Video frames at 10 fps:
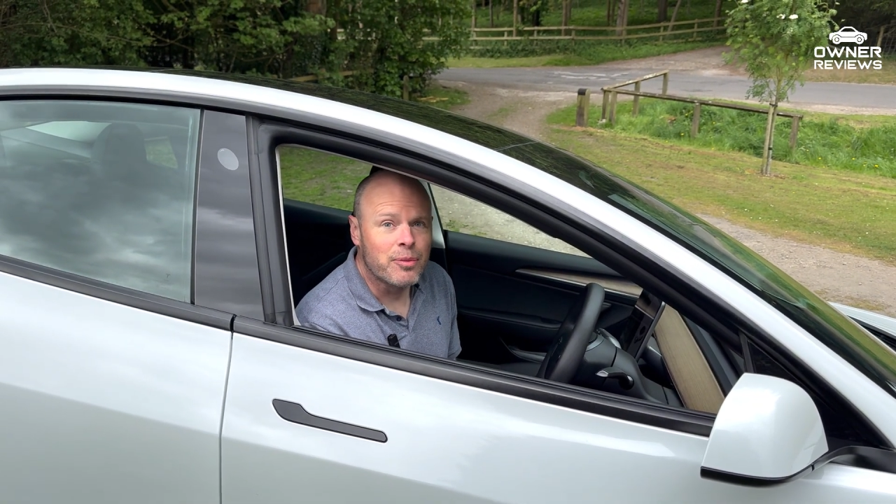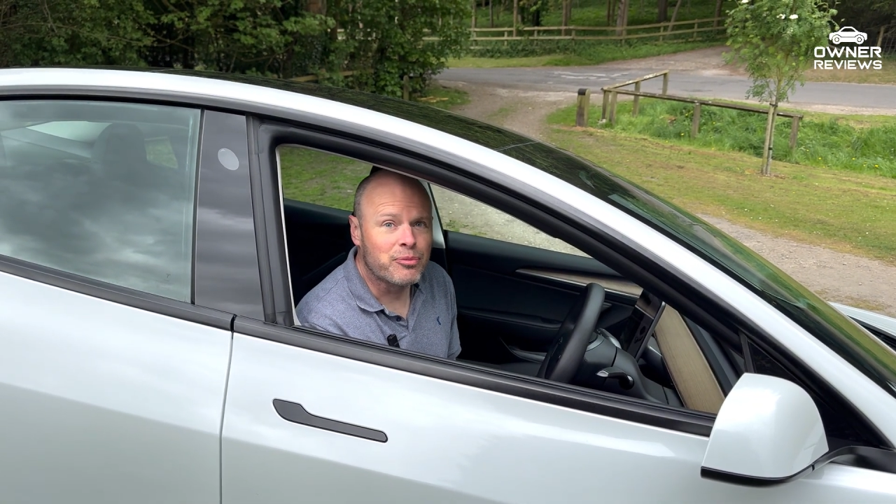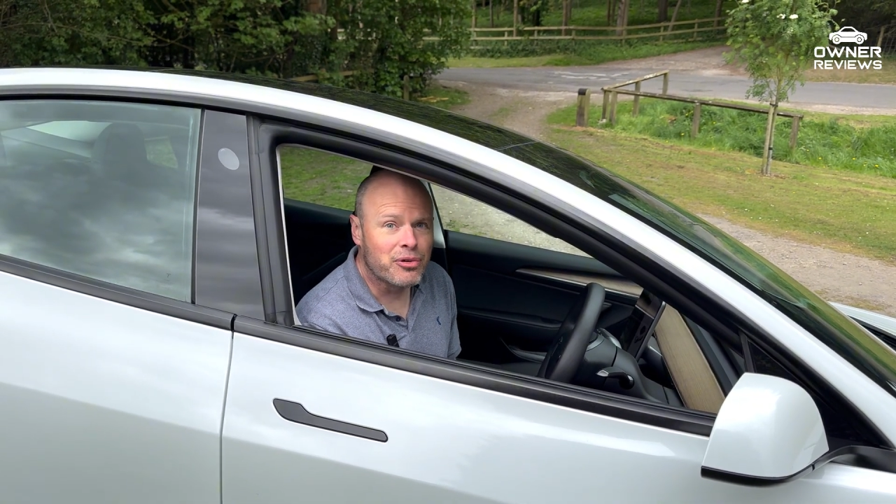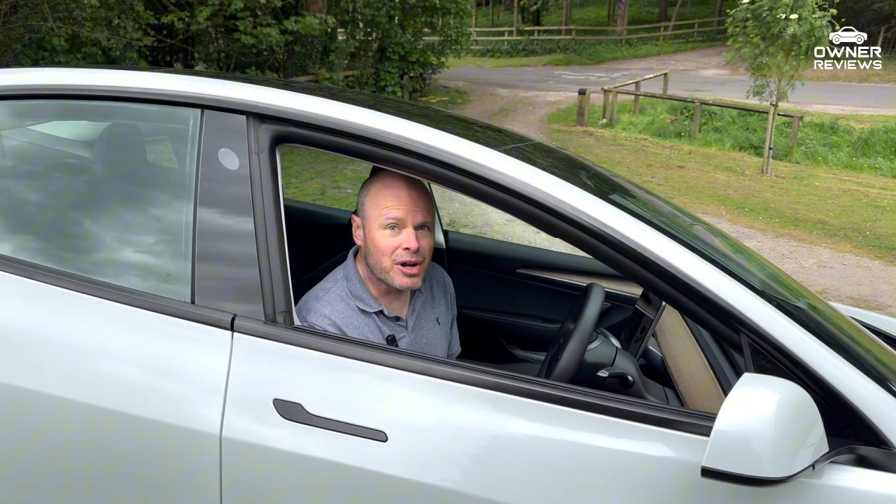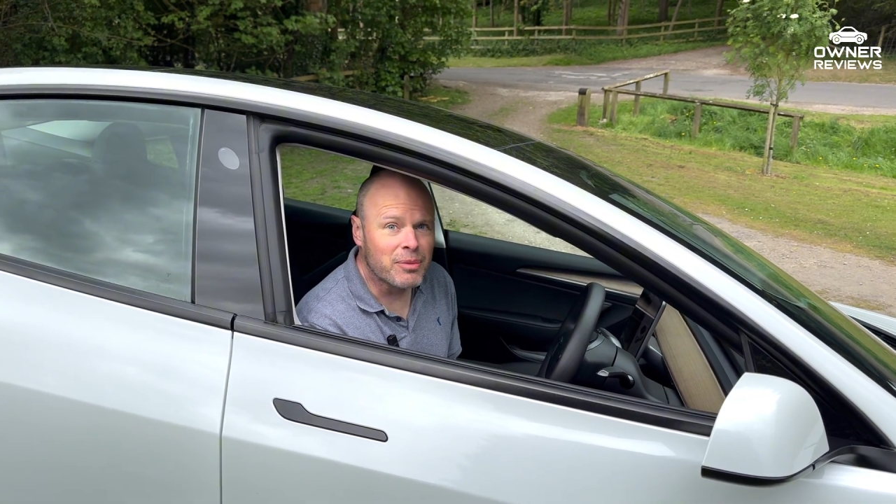
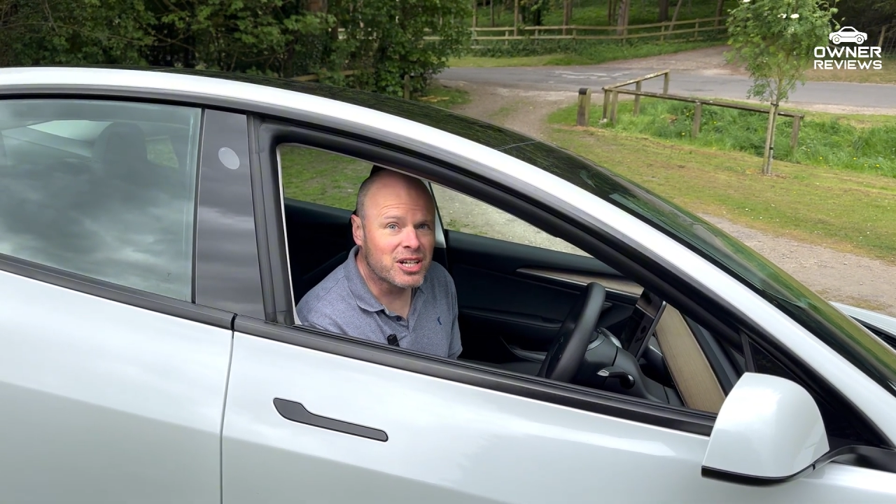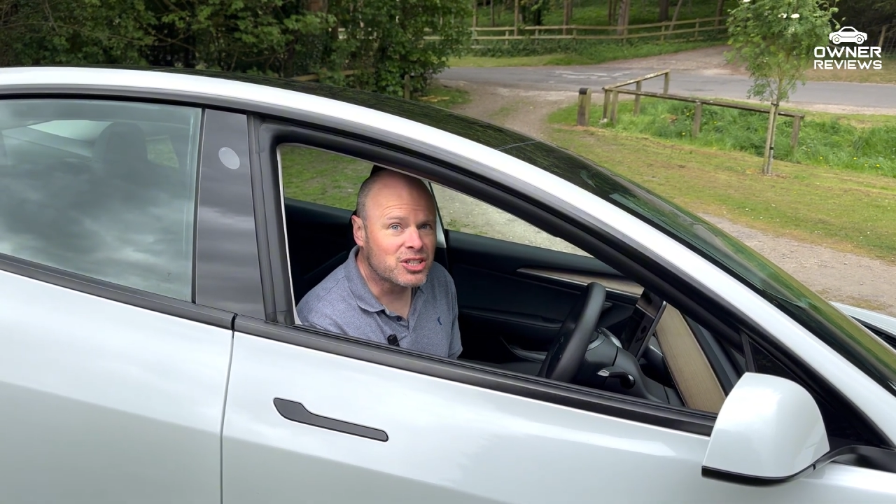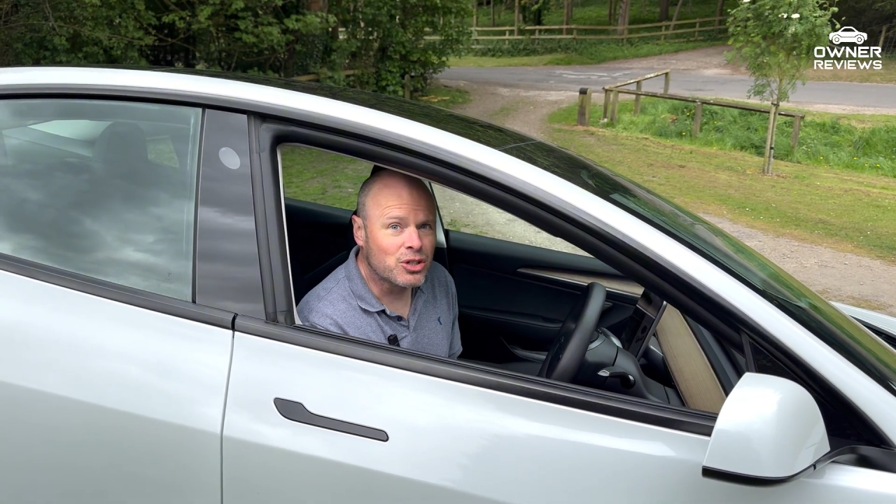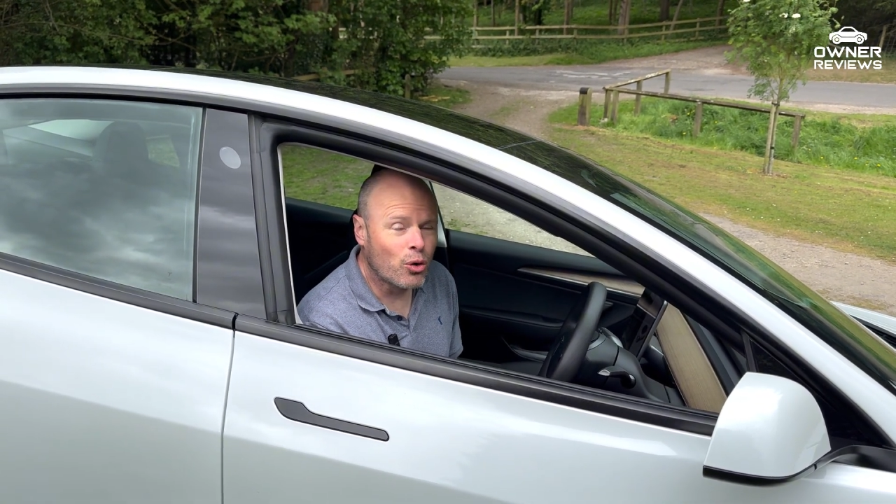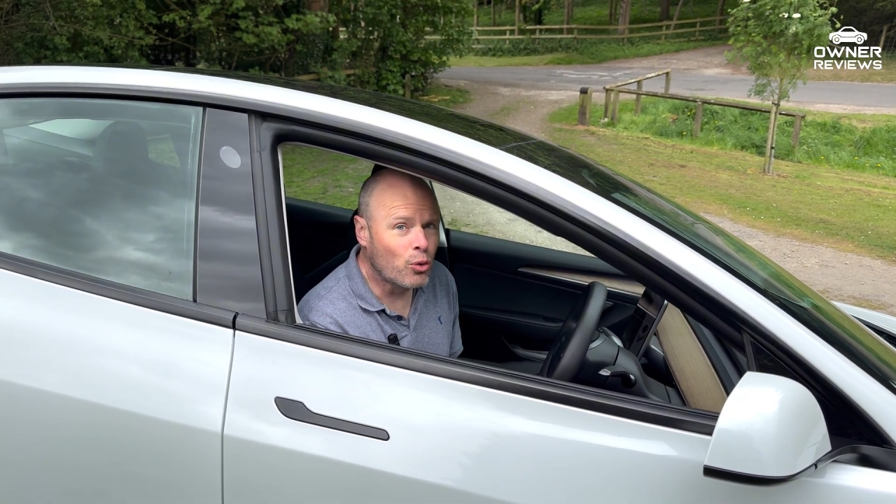Pretty much
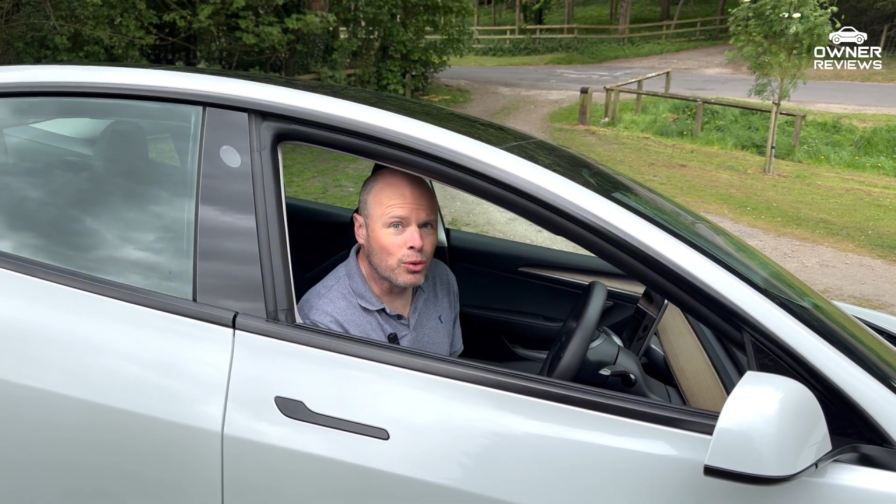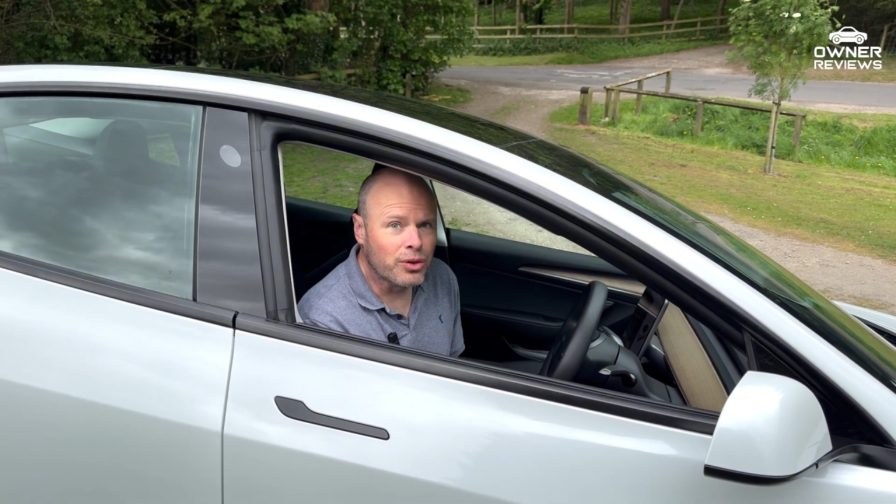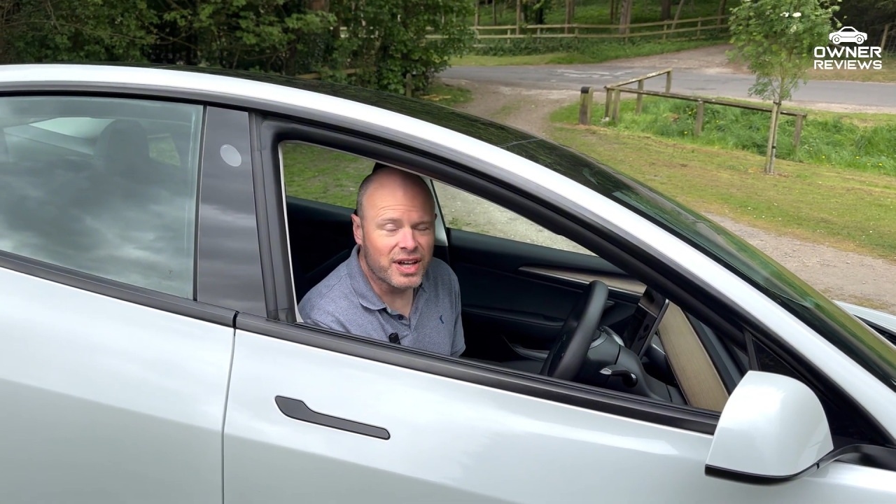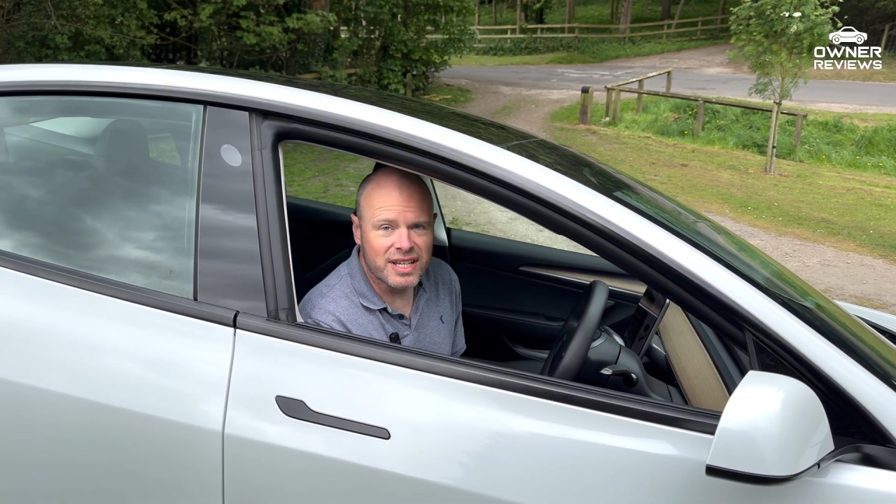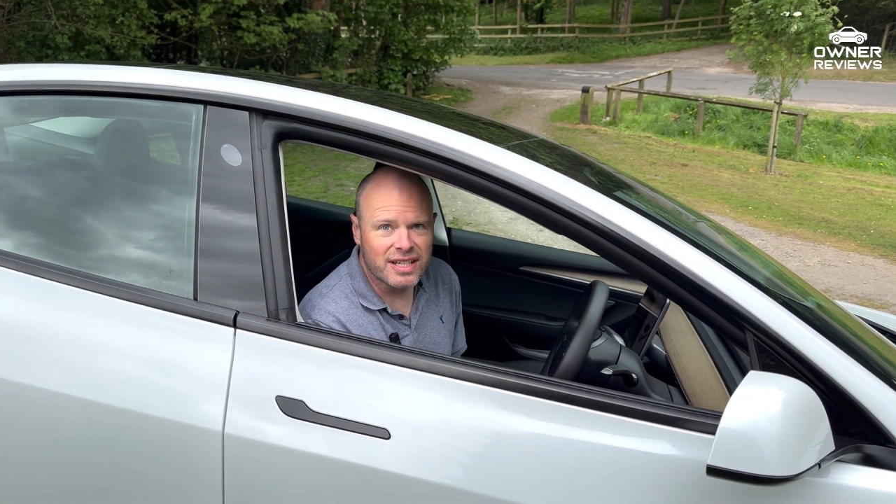all
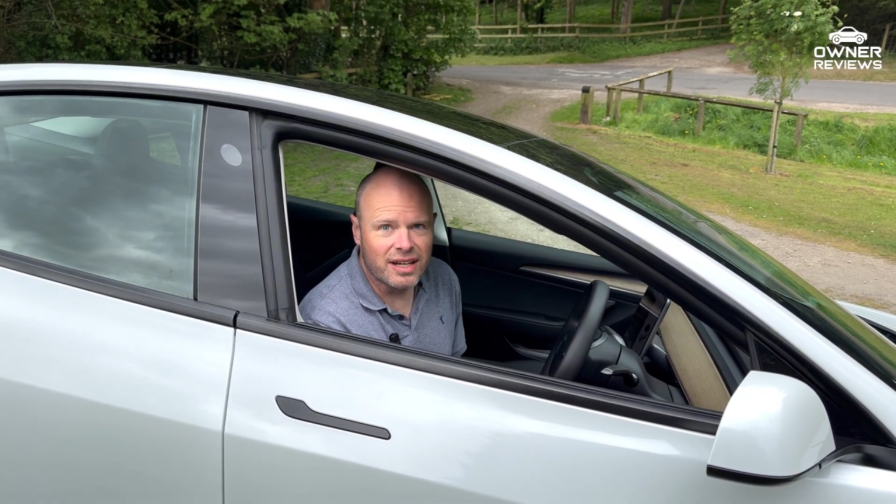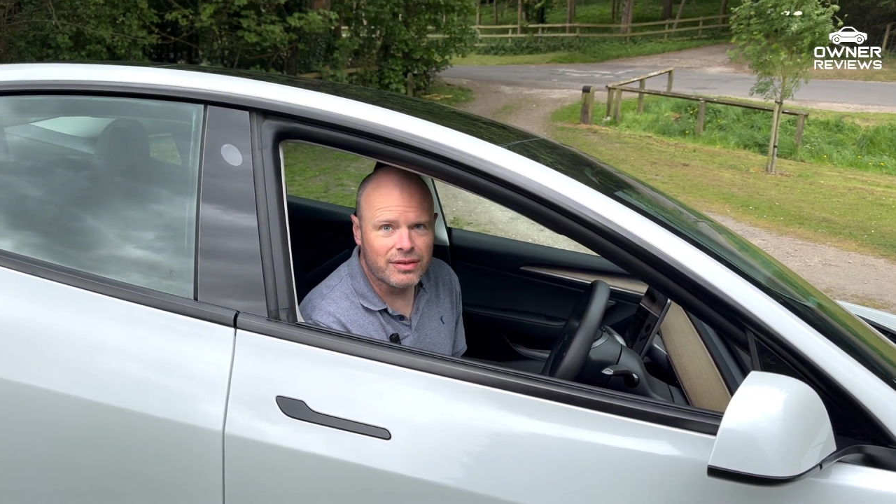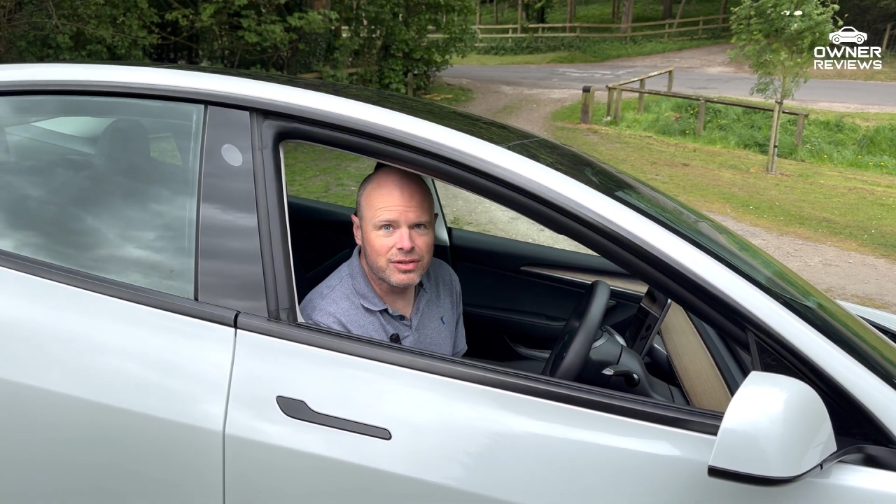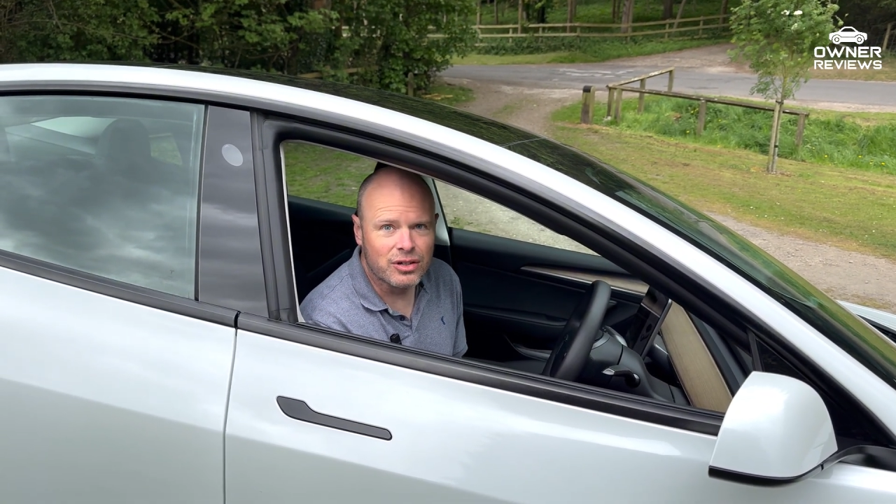things he loves,